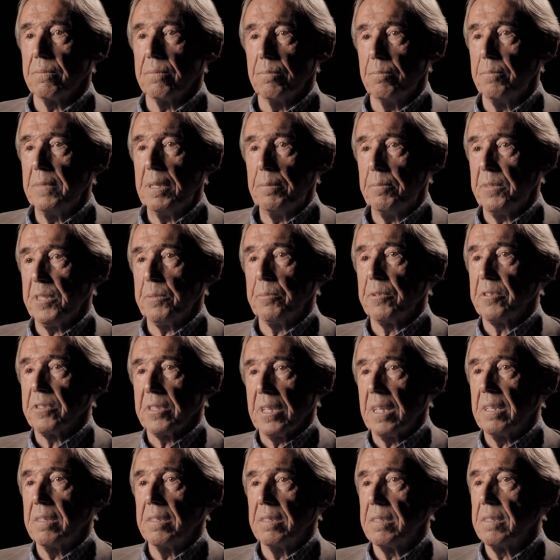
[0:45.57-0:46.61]
memories because
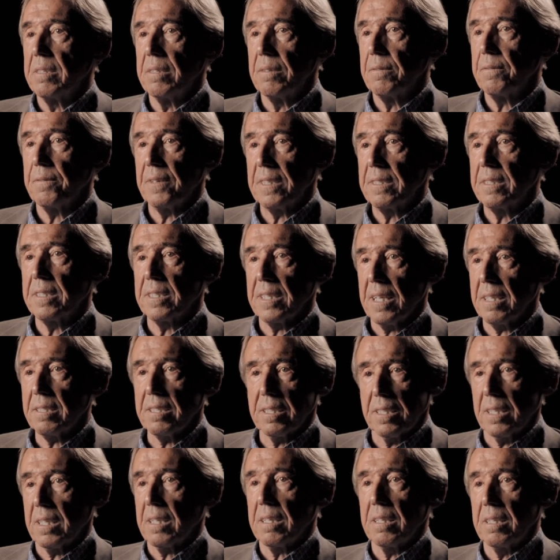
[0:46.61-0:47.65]
I had a
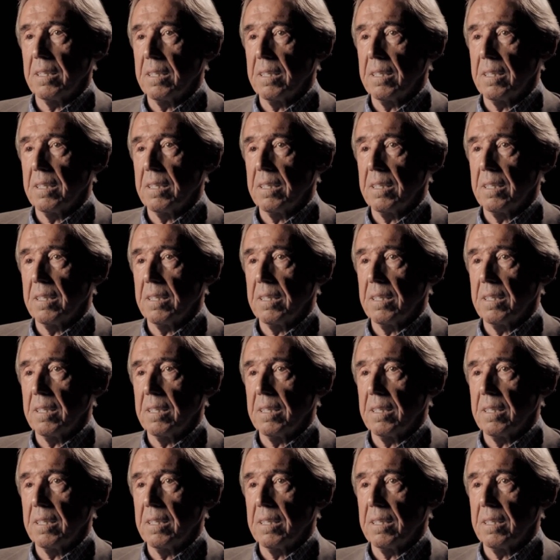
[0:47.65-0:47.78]
fantastic